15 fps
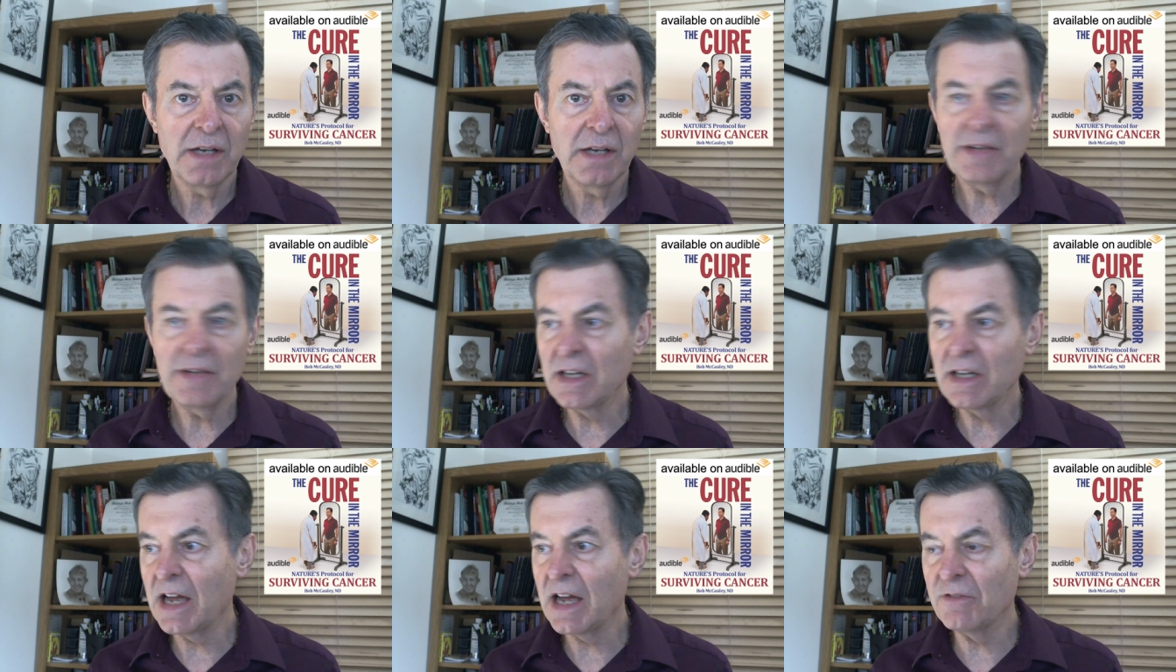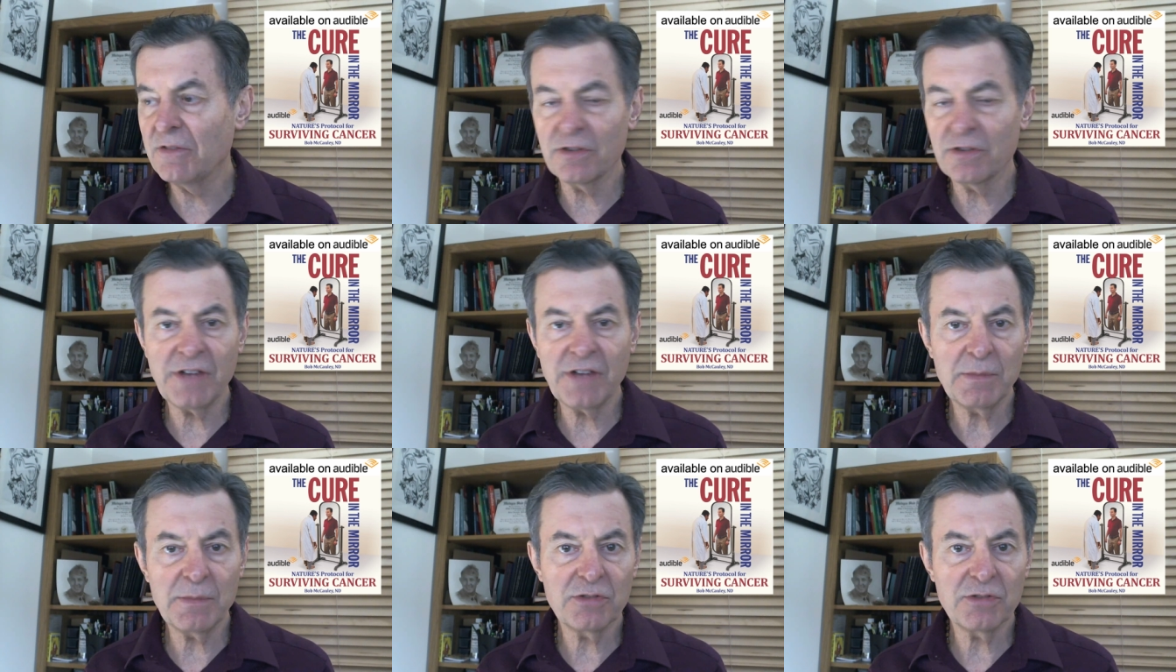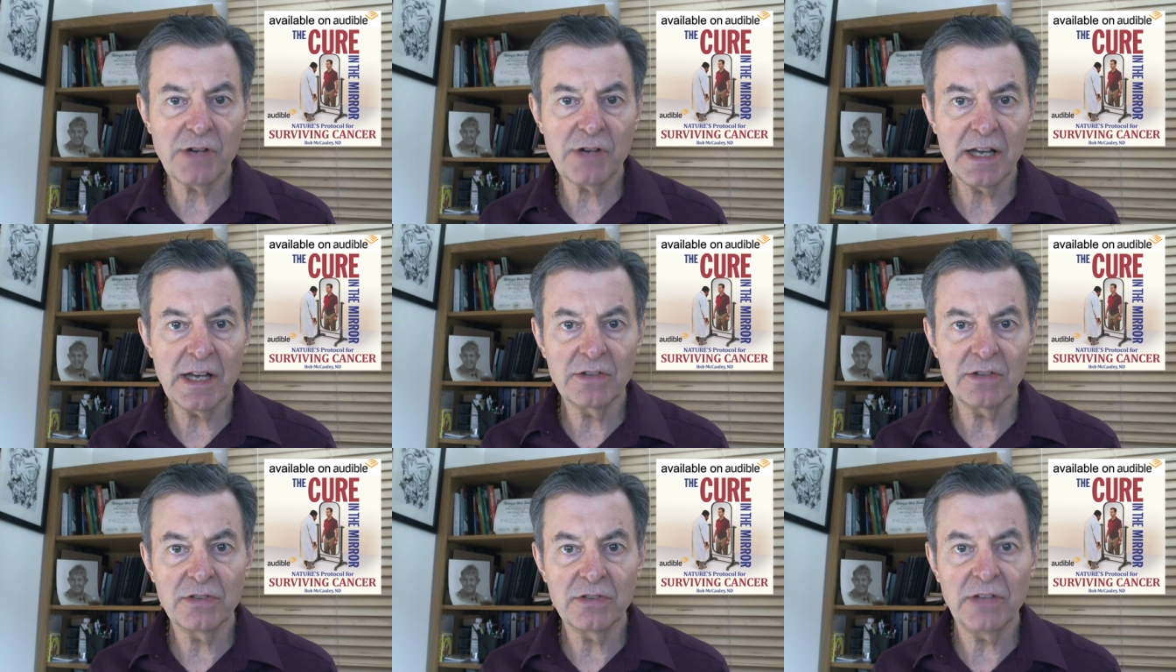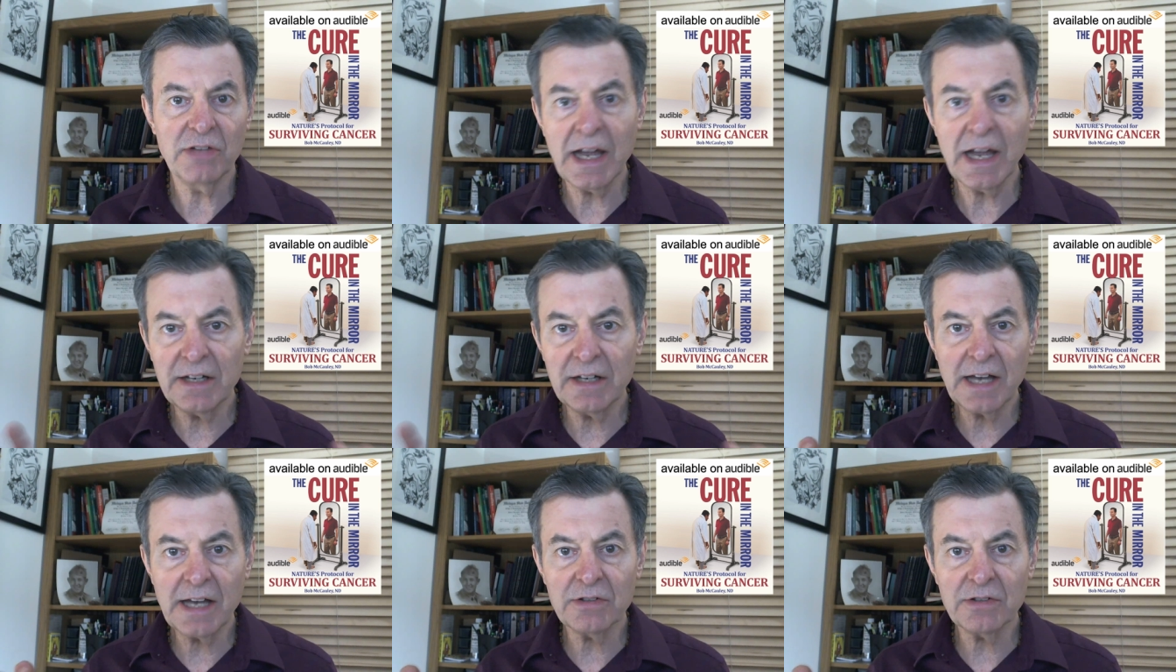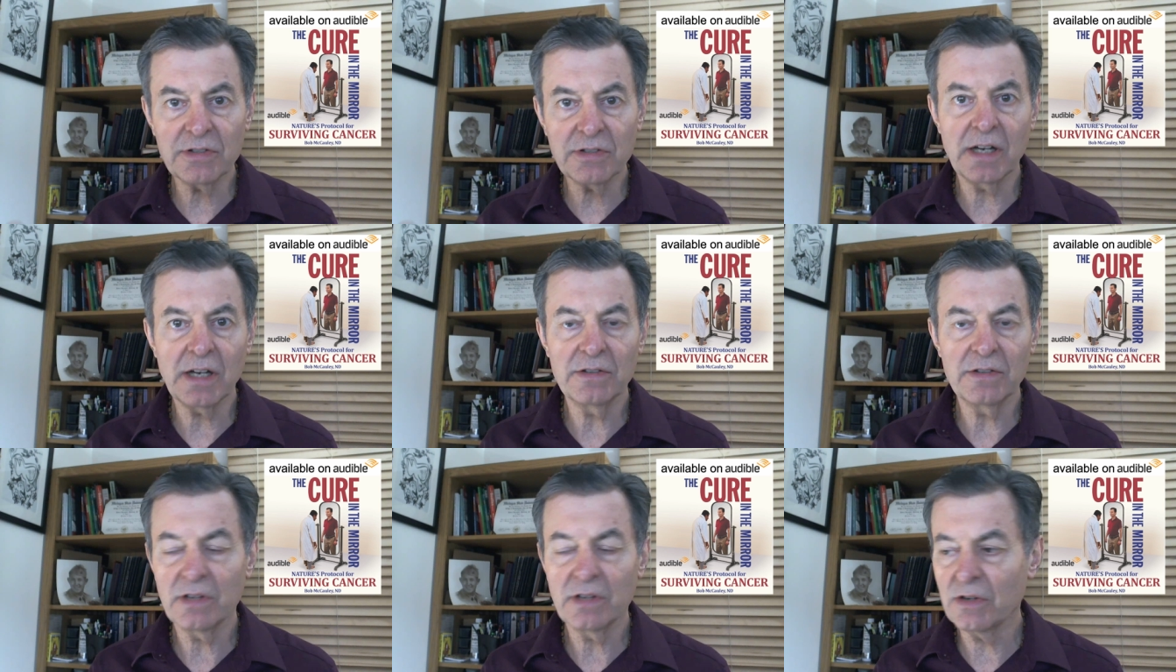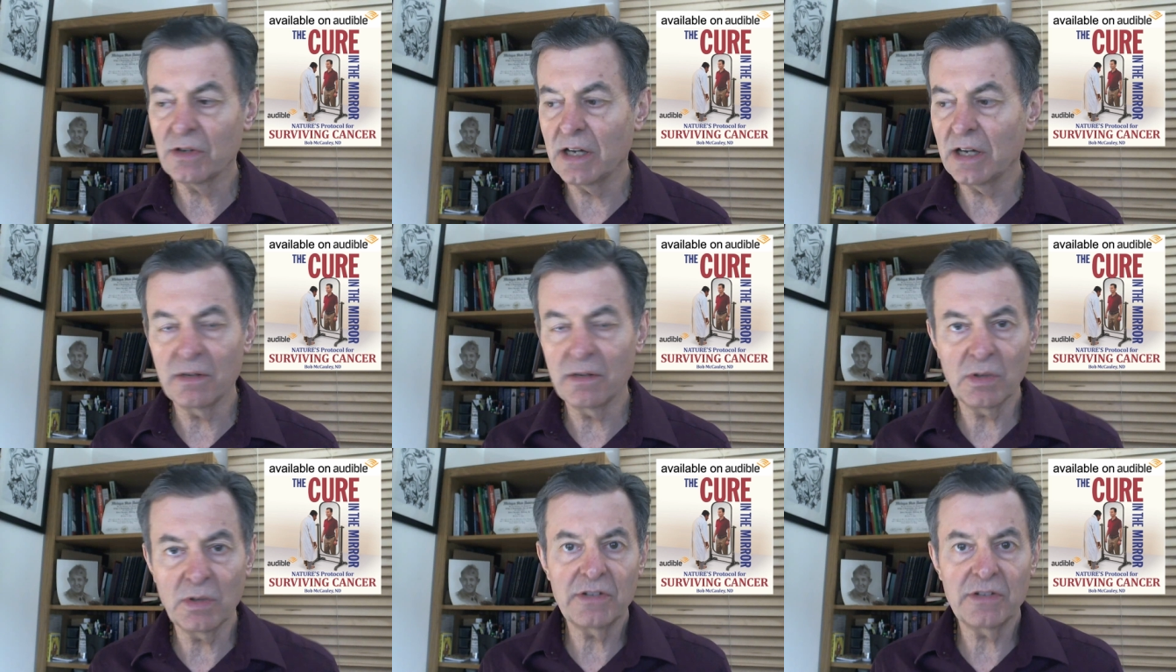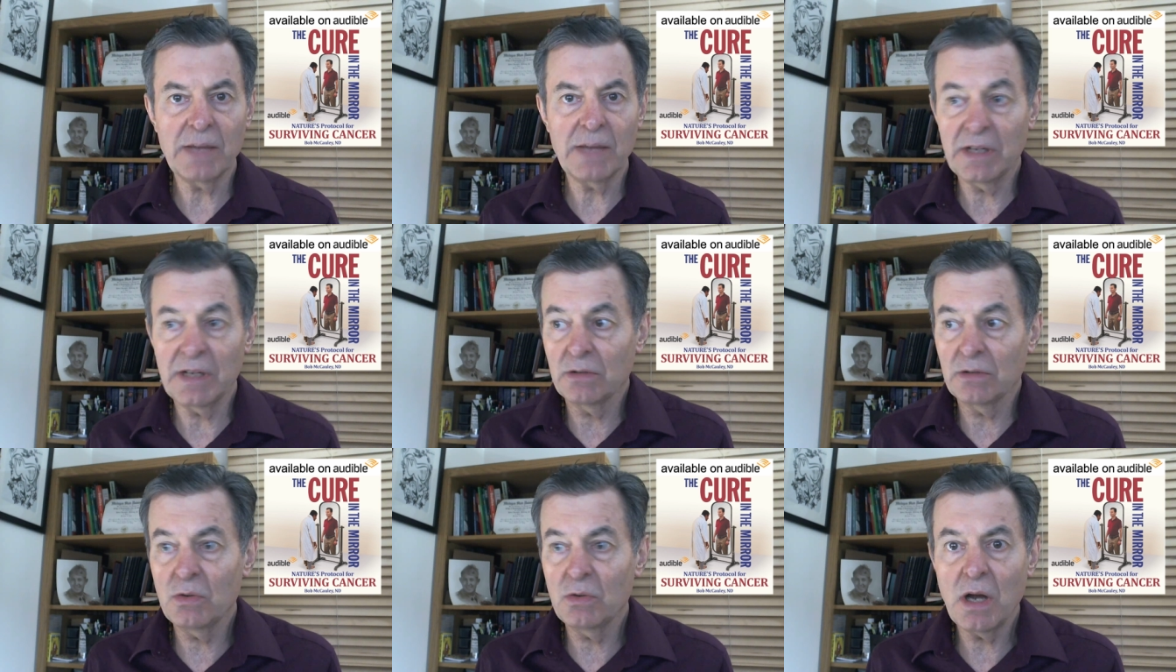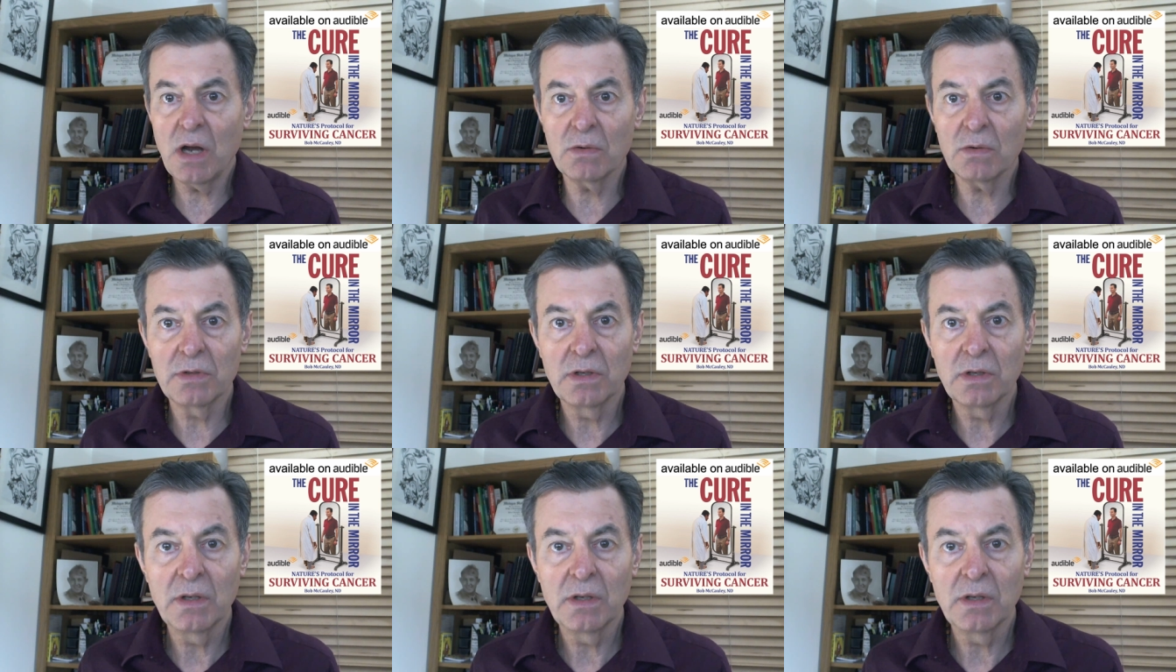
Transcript: And they have their famous phrase, diet and exercise. Okay, what does that mean? Who knows?